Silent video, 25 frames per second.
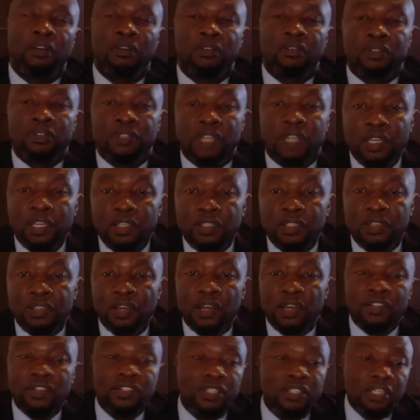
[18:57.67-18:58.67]
states
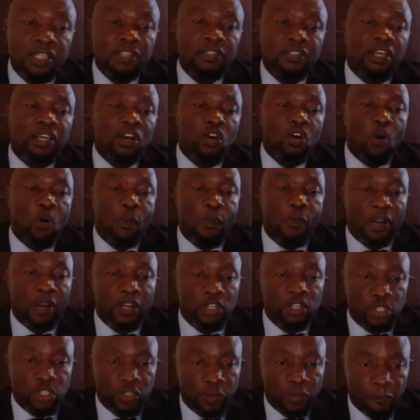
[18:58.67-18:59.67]
and seeks their
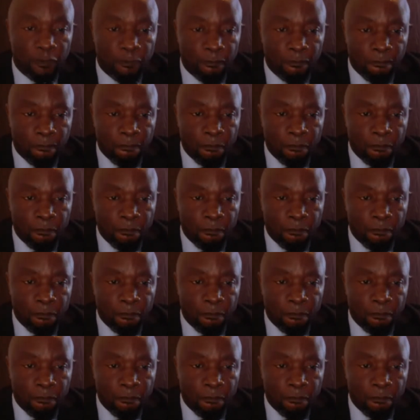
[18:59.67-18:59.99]
cooperation